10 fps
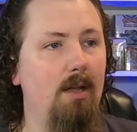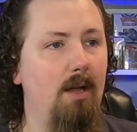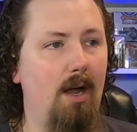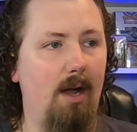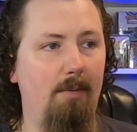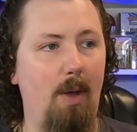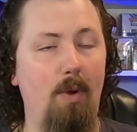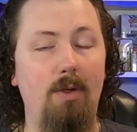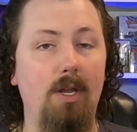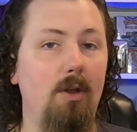That
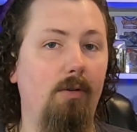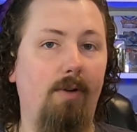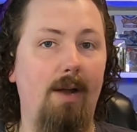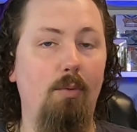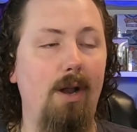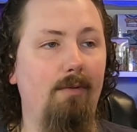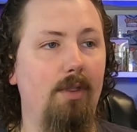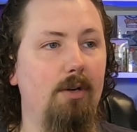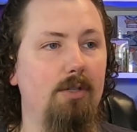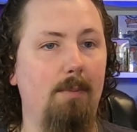way you get notified whenever
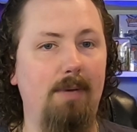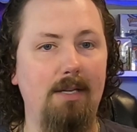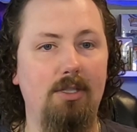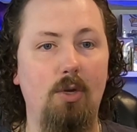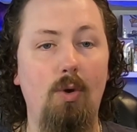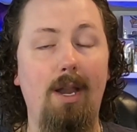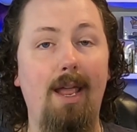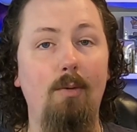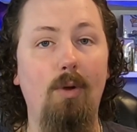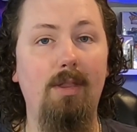there's updates to it
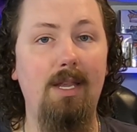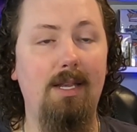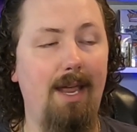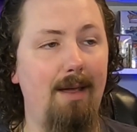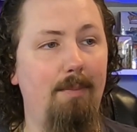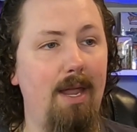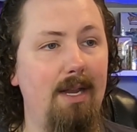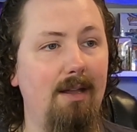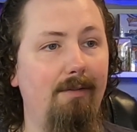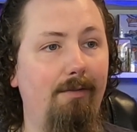and when the
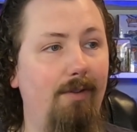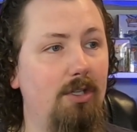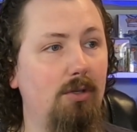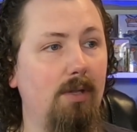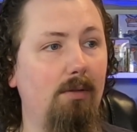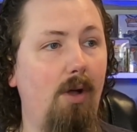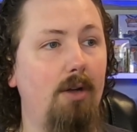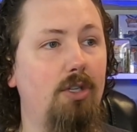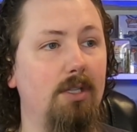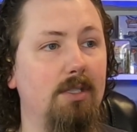campaign officially
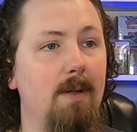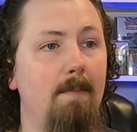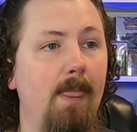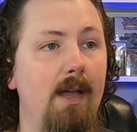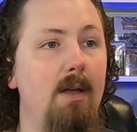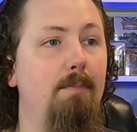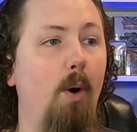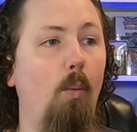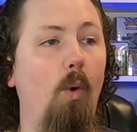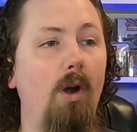launches.
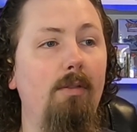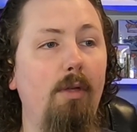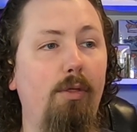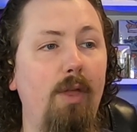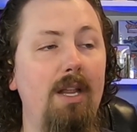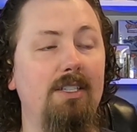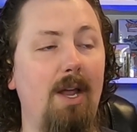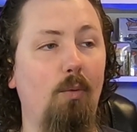But one of the things that